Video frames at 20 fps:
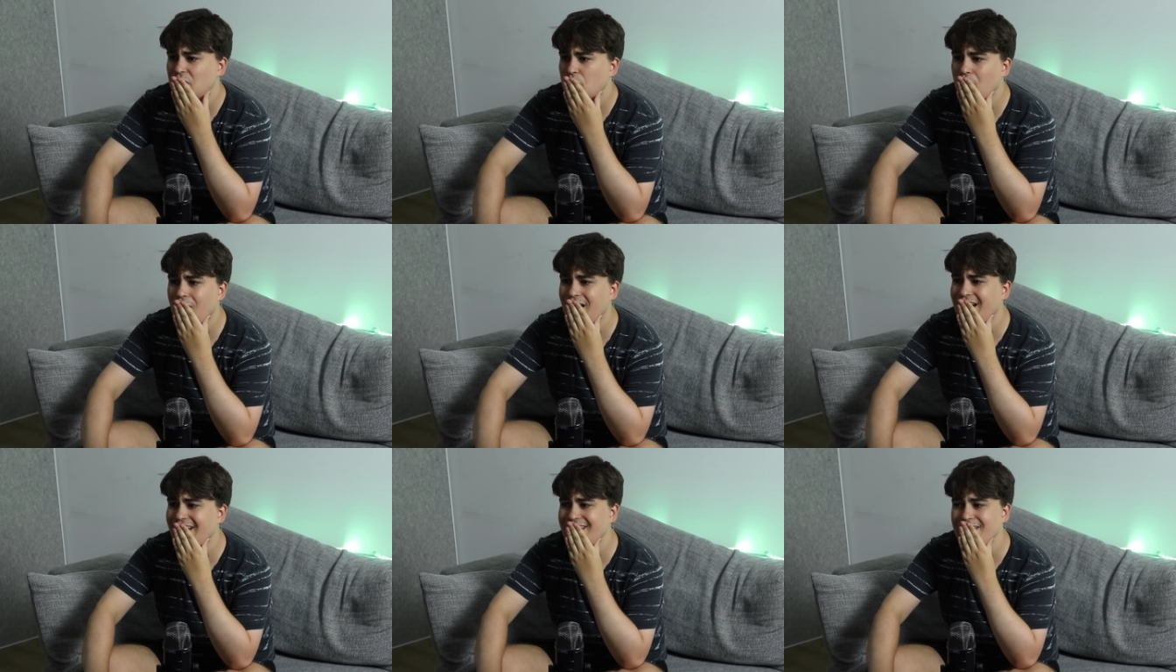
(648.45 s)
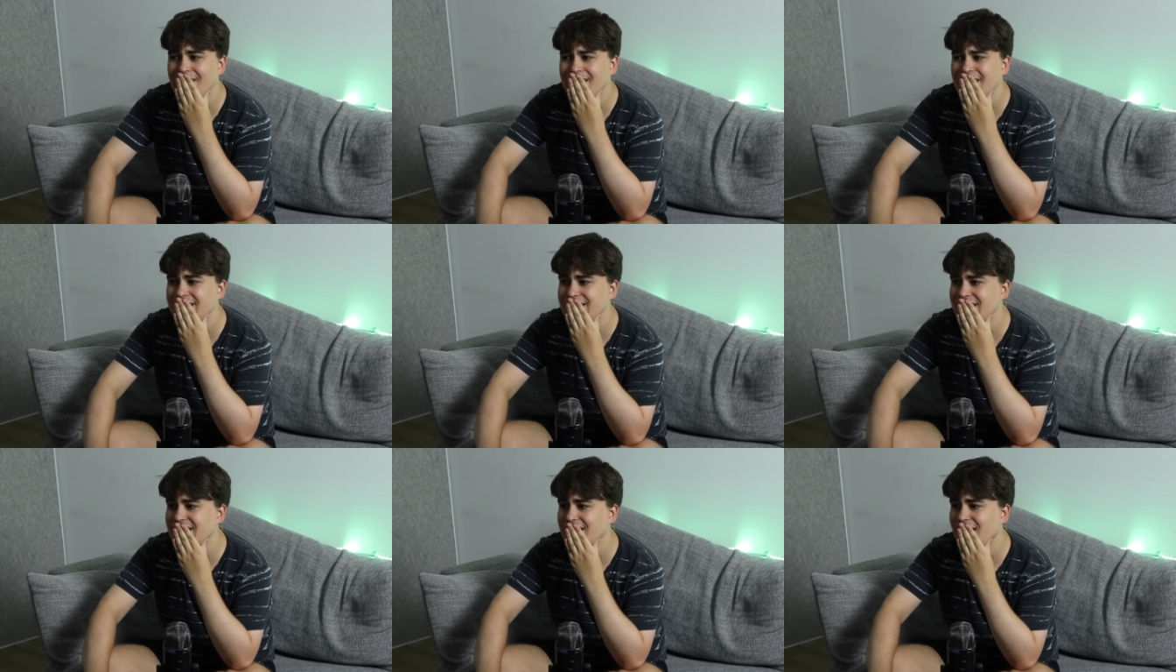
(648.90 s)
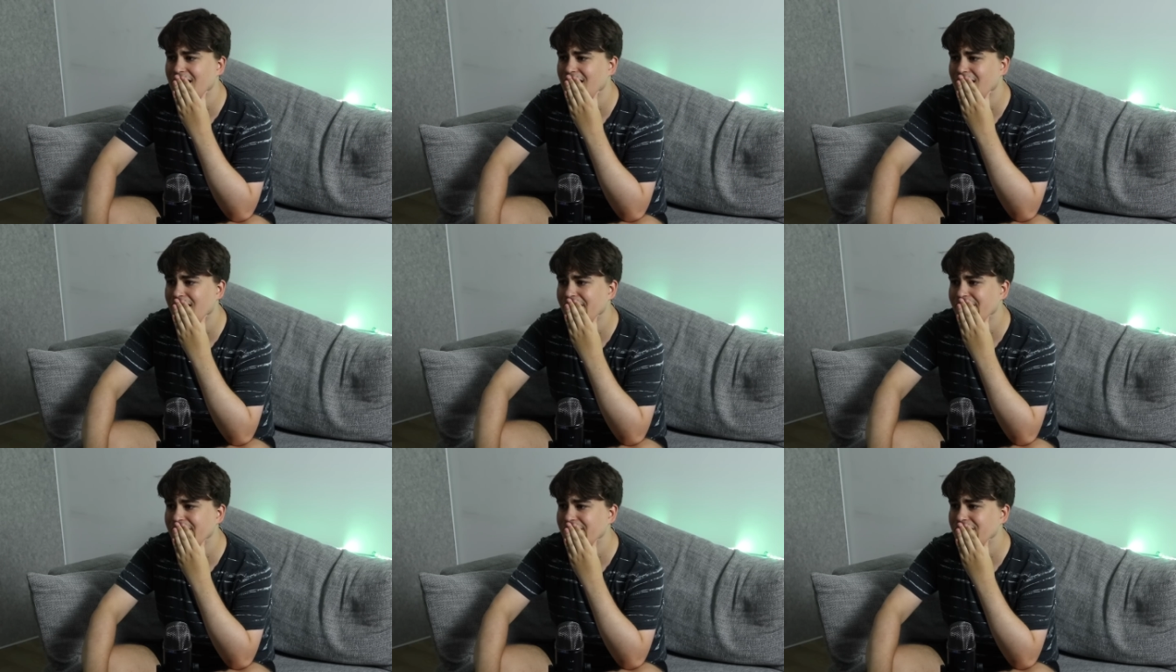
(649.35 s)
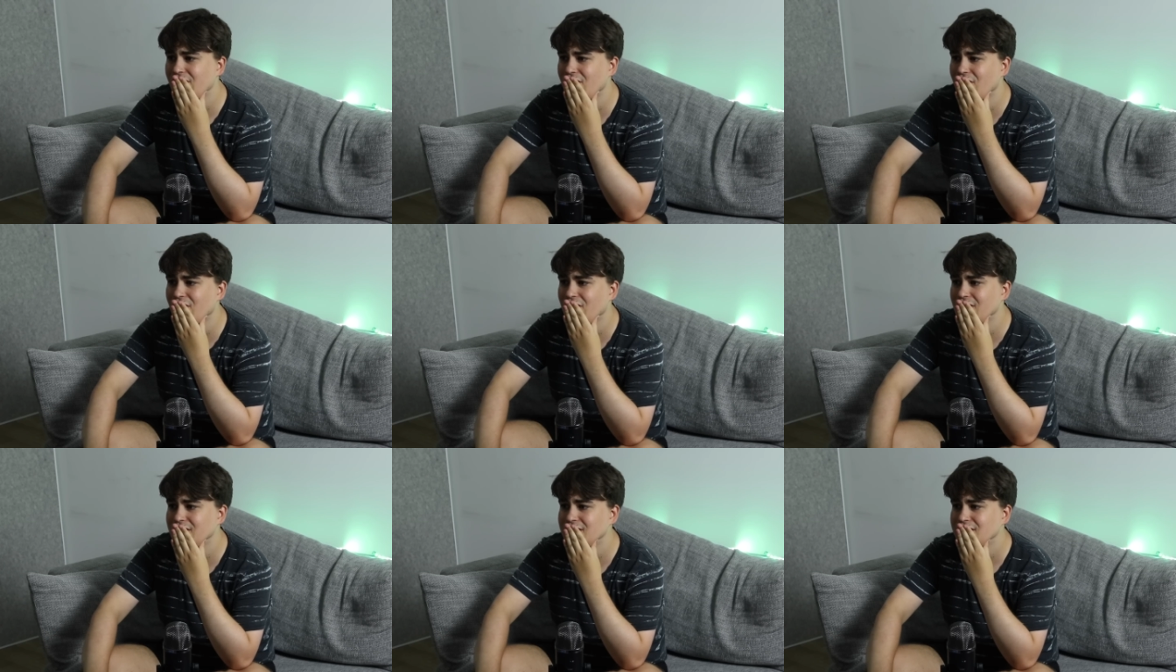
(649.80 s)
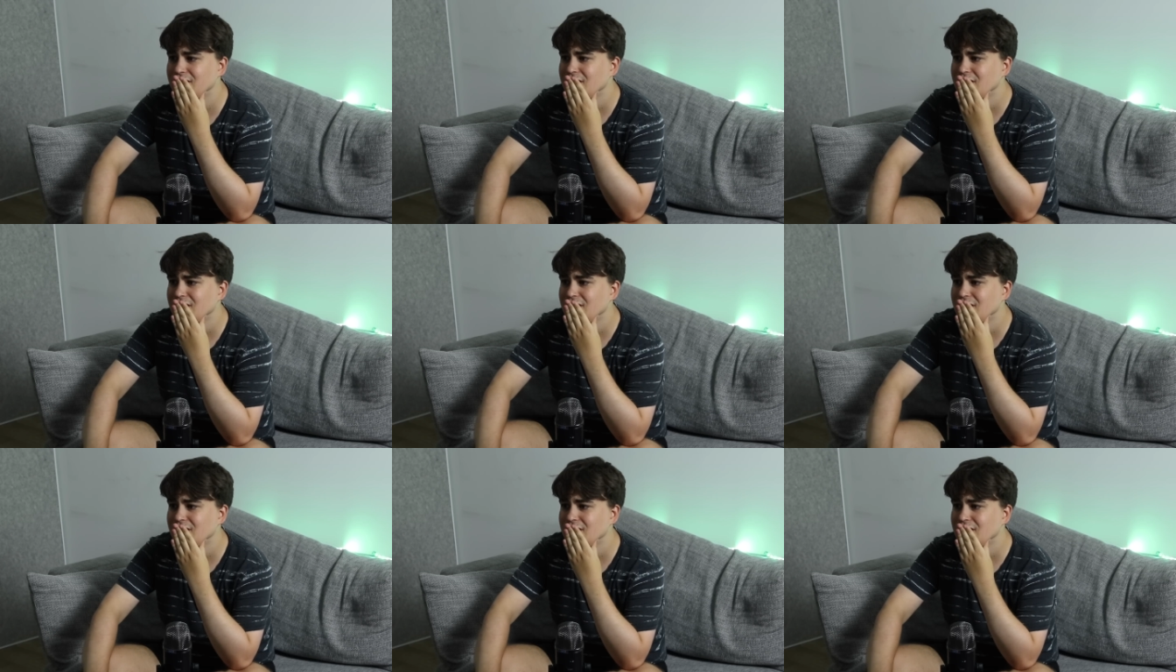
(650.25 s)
Why can? Oh god!